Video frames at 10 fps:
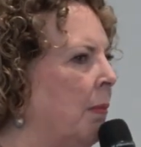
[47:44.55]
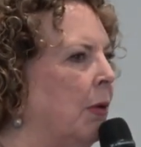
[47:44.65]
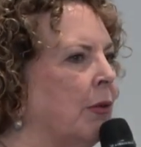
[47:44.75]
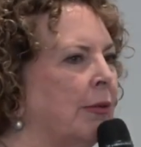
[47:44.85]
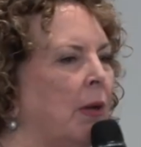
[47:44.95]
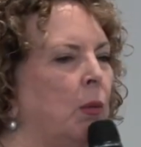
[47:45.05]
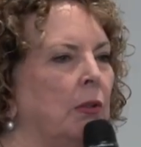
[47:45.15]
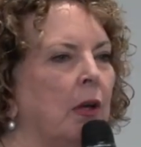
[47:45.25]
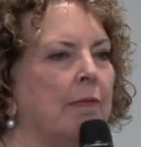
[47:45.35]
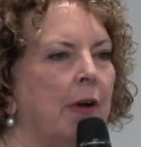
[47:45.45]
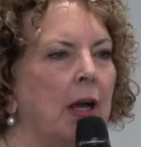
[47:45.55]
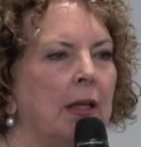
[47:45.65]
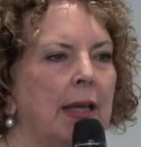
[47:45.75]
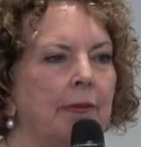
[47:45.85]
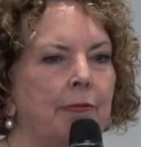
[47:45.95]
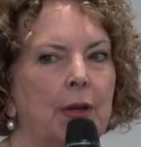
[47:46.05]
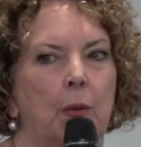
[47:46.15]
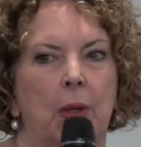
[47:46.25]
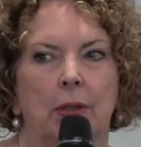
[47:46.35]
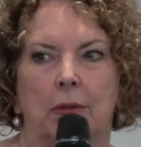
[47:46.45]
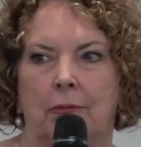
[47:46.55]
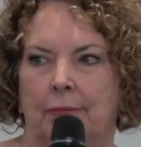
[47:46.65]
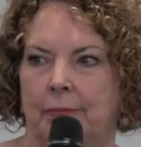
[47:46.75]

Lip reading: because he will not violate free will.